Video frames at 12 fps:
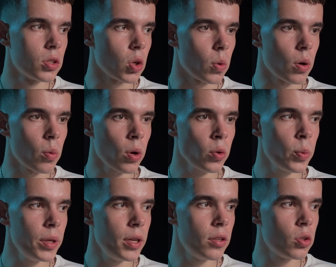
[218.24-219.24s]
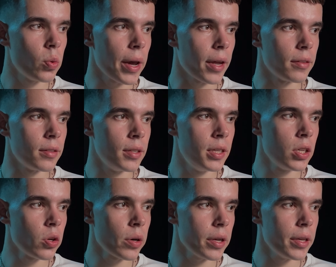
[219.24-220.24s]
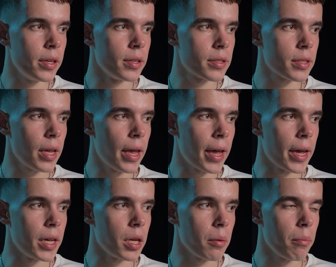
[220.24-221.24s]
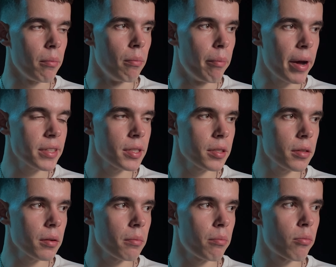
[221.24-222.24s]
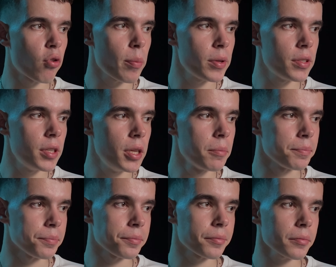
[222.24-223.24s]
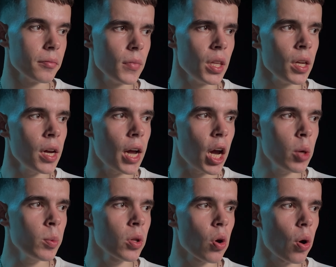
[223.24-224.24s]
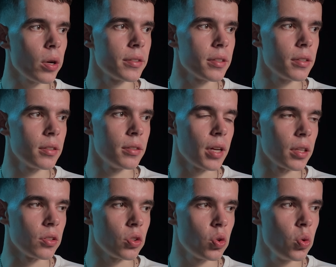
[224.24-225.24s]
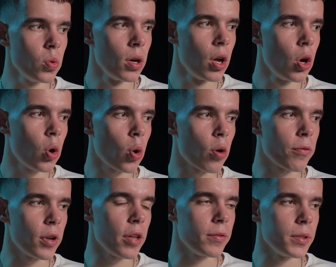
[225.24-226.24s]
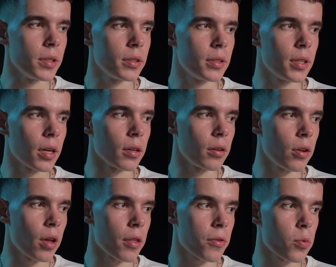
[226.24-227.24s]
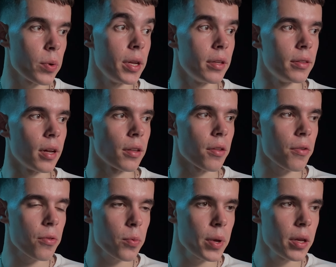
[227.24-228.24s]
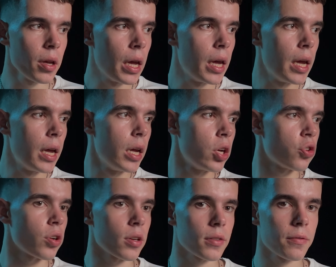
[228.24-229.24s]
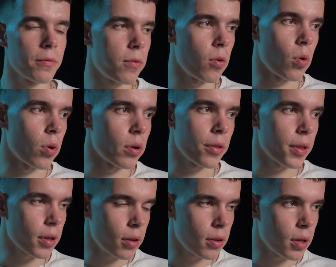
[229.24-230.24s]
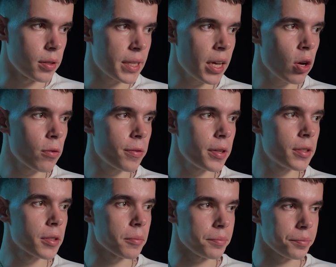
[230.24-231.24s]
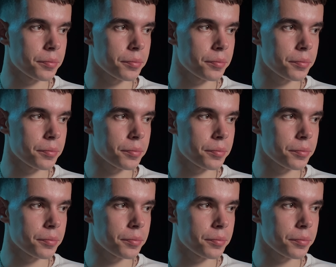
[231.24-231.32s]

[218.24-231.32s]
So what we need to add here is a button property. I will call it done 2, or for level done 3, done 3, just for the sake of it.